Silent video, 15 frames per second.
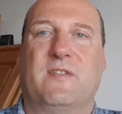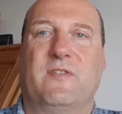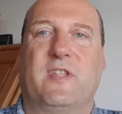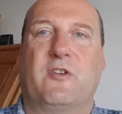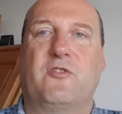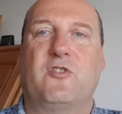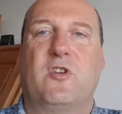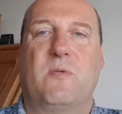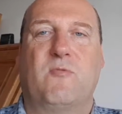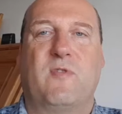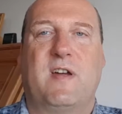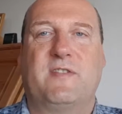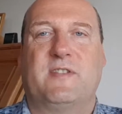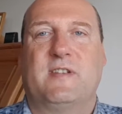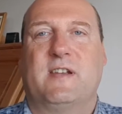Now you know
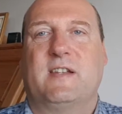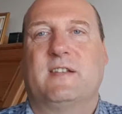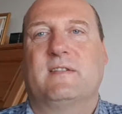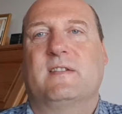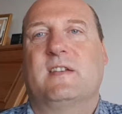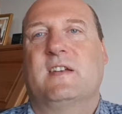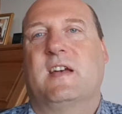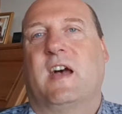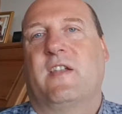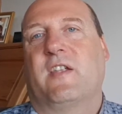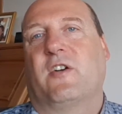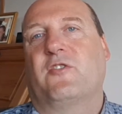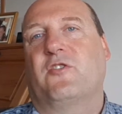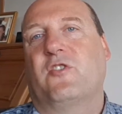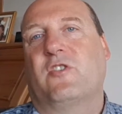bright and clear.
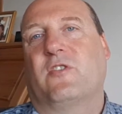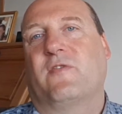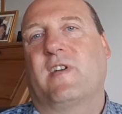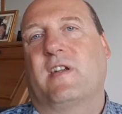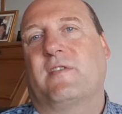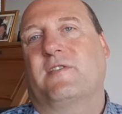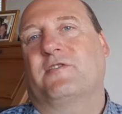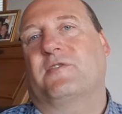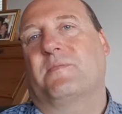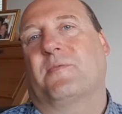Now you know where it's